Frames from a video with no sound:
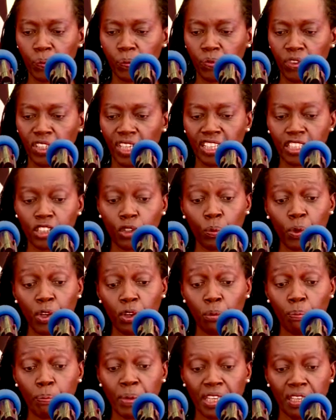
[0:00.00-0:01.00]
It will
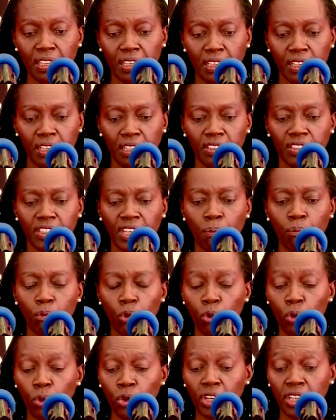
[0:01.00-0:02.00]
be
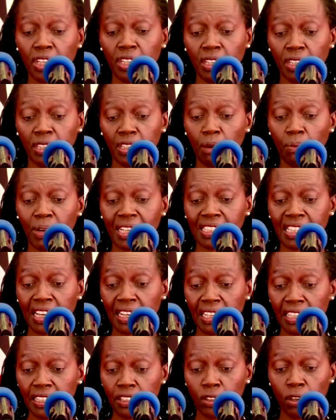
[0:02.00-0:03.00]
Jamhuri ya
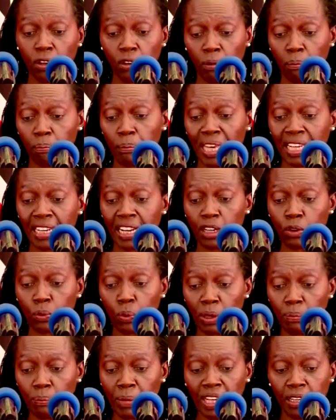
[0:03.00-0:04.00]
Wazalendo, men and
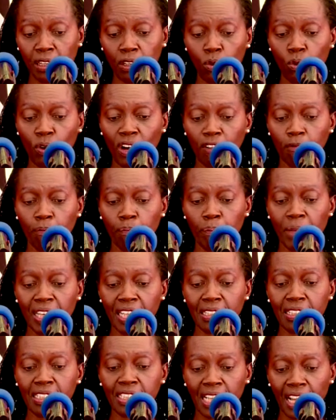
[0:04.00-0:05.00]
women who have made
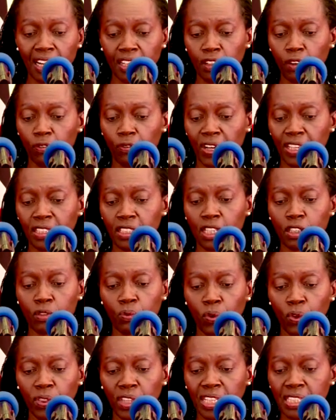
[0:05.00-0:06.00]
sacrifices for
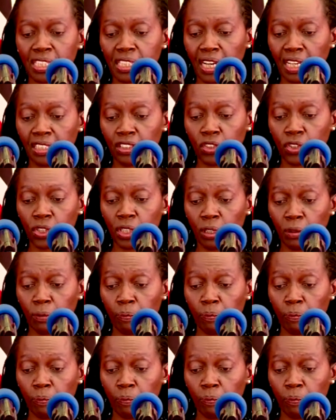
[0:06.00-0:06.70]
this country